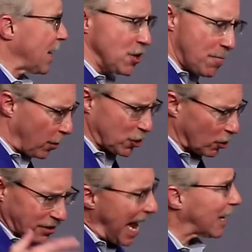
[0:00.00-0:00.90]
and you put
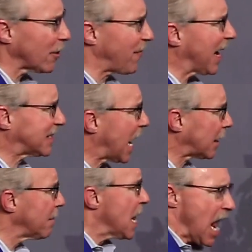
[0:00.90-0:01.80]
your sacrifice
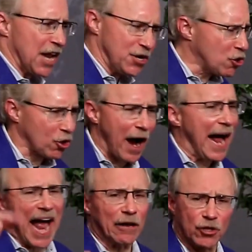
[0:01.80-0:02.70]
on it and you
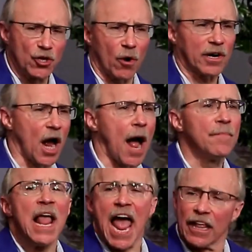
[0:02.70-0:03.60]
cry out to your
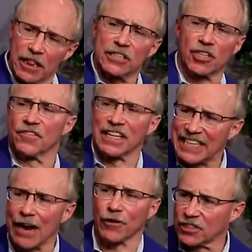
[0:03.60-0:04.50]
God. And listen, the
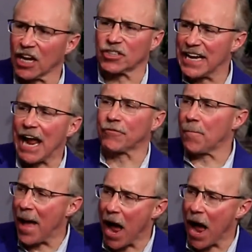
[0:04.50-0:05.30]
devil doesn't have the